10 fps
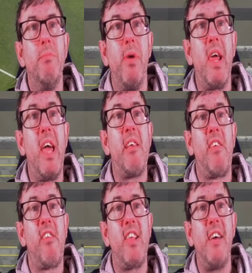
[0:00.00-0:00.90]
But it
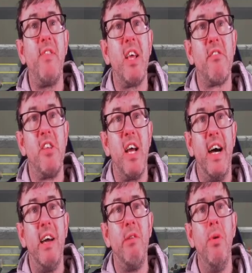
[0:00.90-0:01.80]
is Aceves
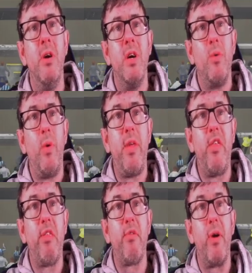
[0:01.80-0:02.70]
now
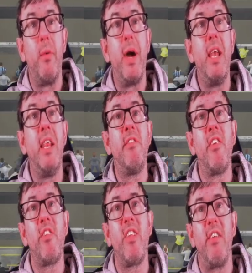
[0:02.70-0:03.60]
with the throw-in
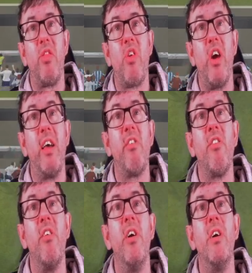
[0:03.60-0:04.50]
into Sanchez.